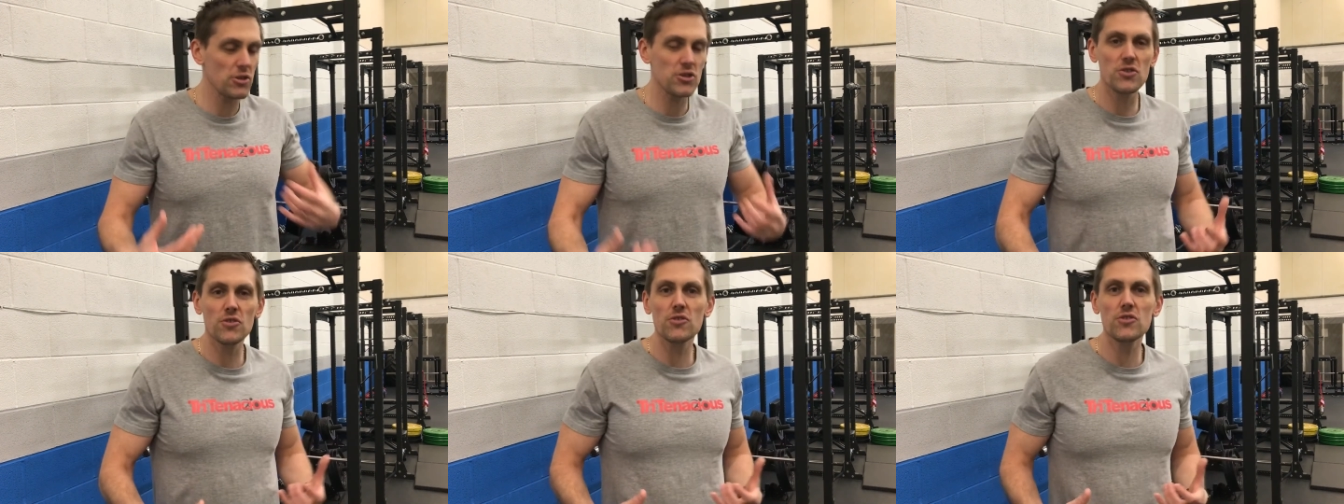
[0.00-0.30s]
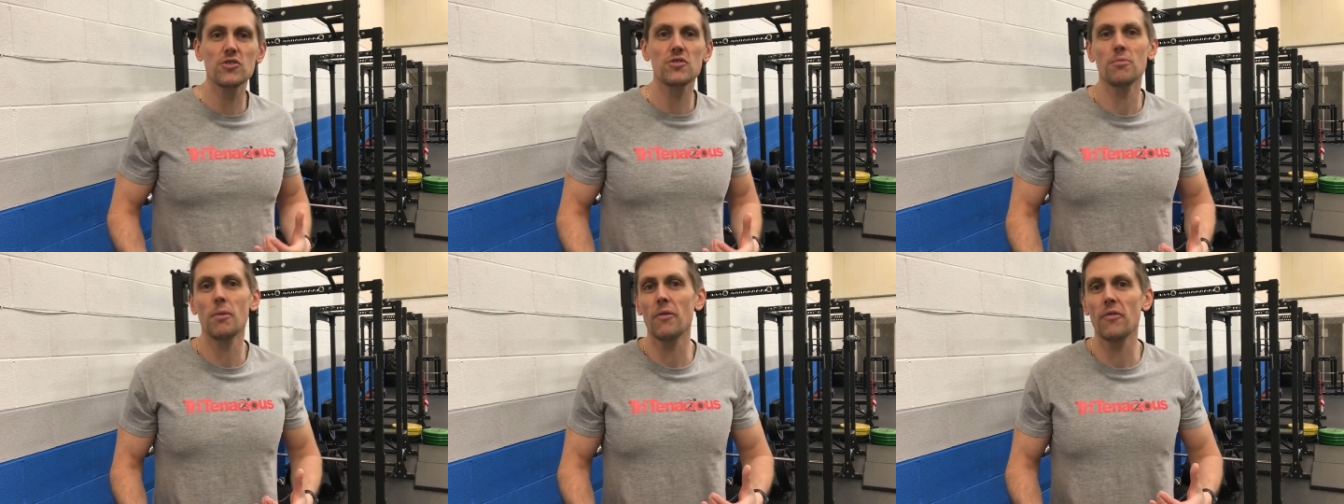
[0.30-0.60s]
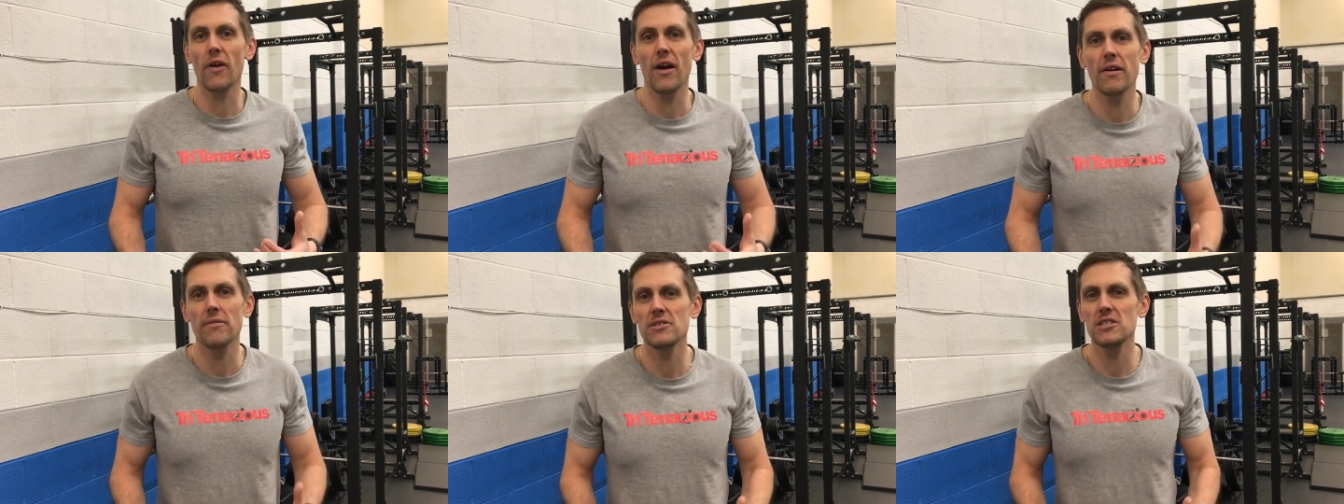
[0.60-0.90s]
muscles from
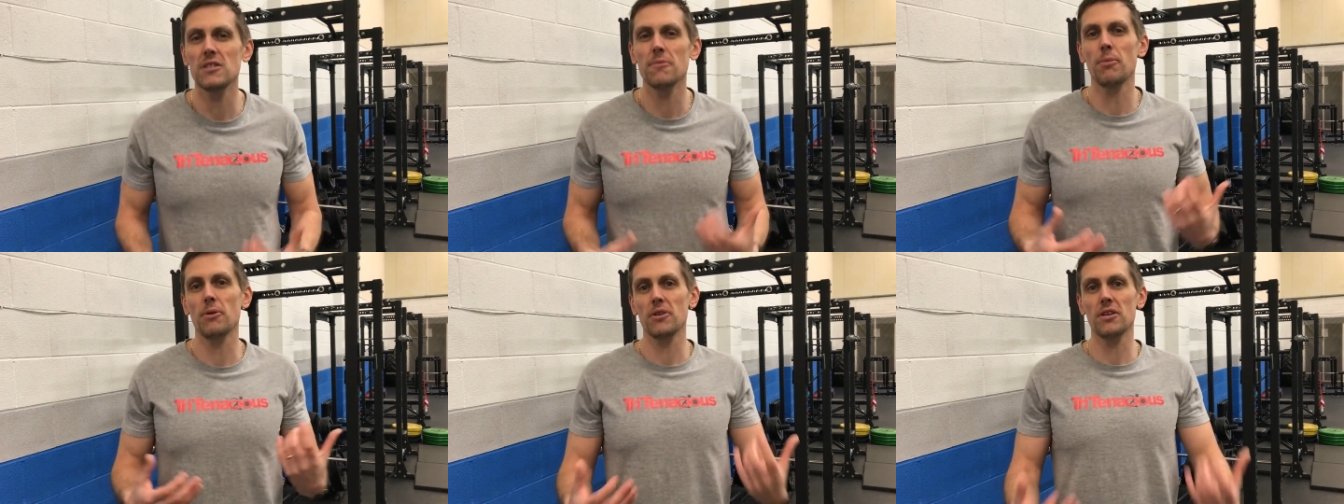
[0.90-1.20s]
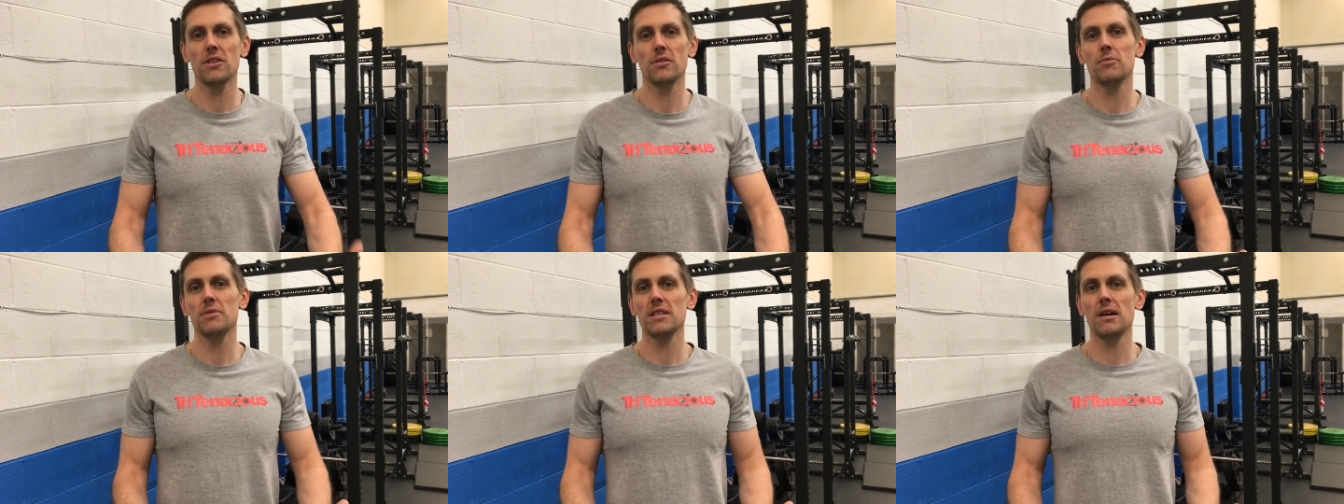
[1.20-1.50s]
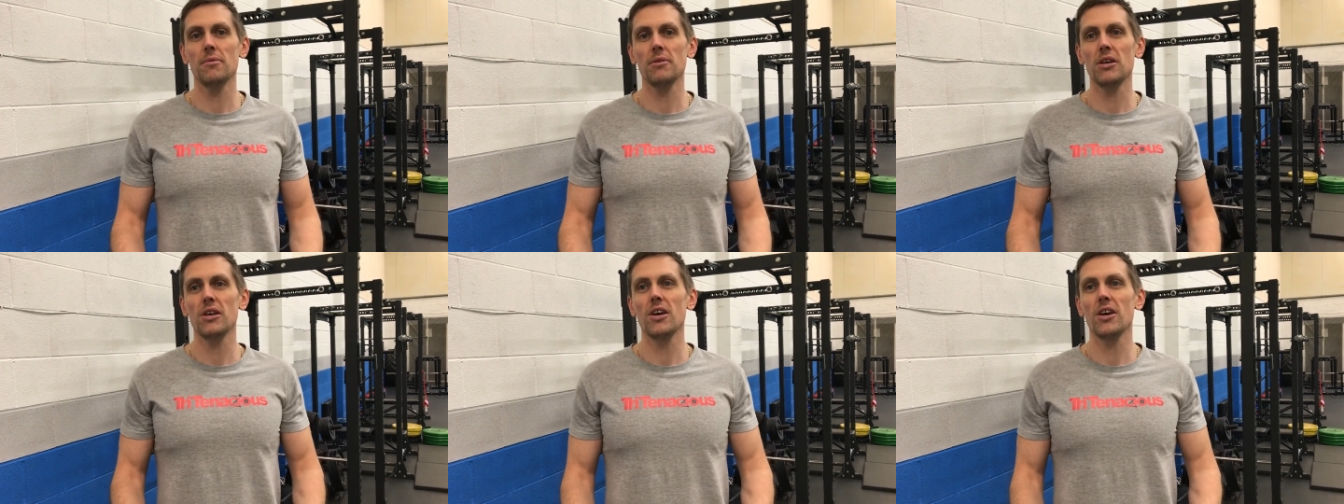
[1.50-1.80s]
other areas of the body that we
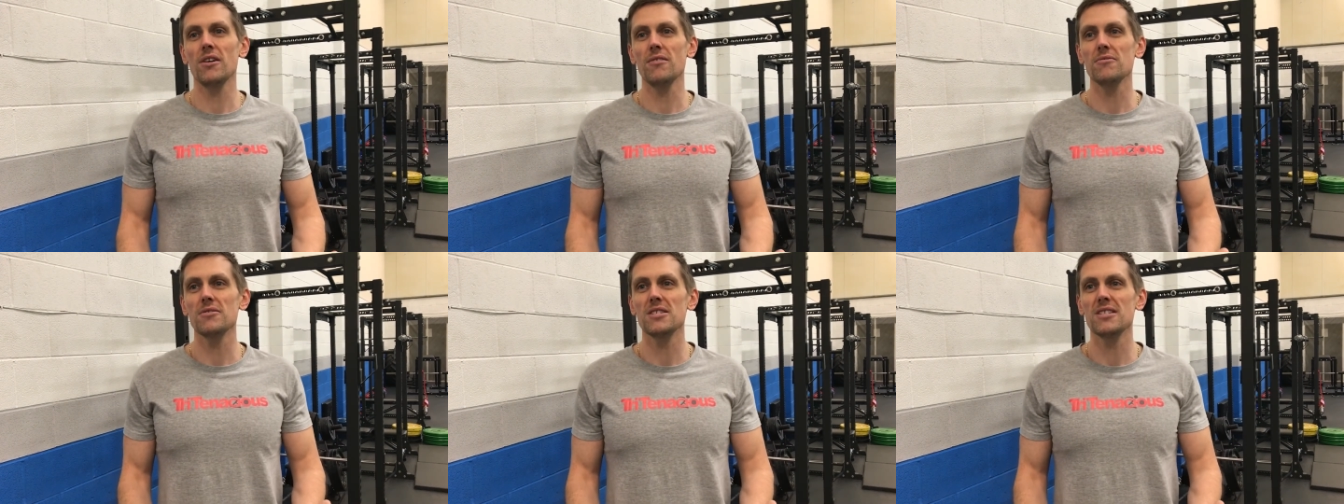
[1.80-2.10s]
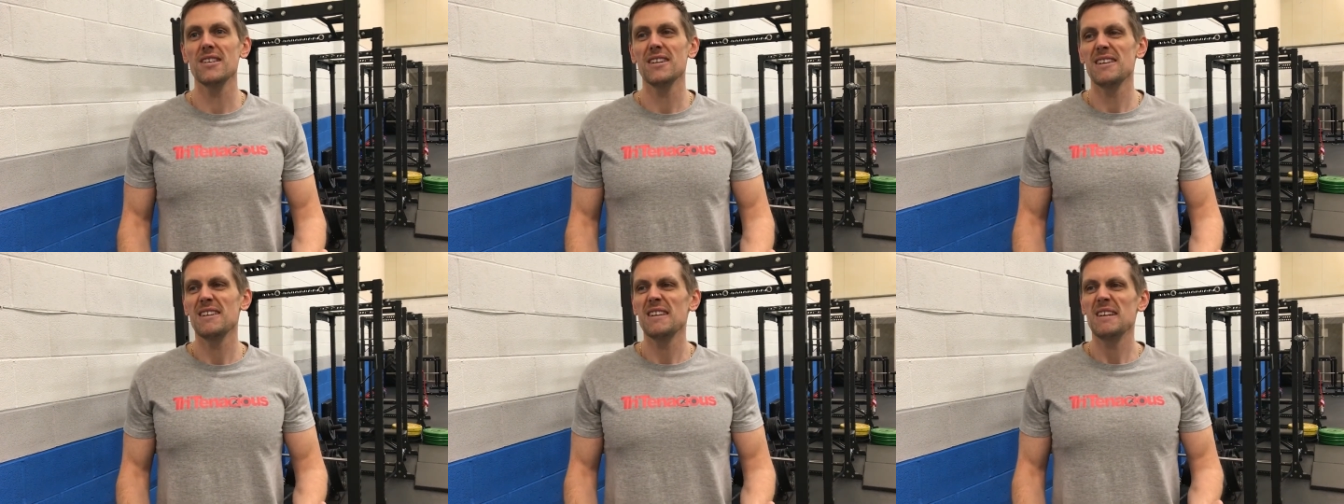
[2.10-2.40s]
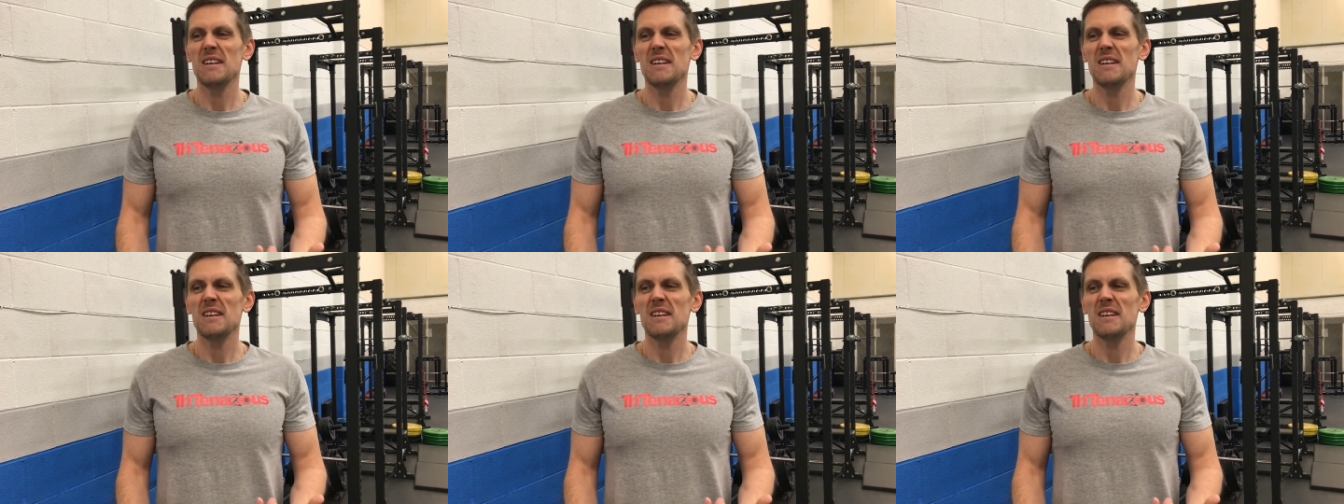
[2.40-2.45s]
don't want to use,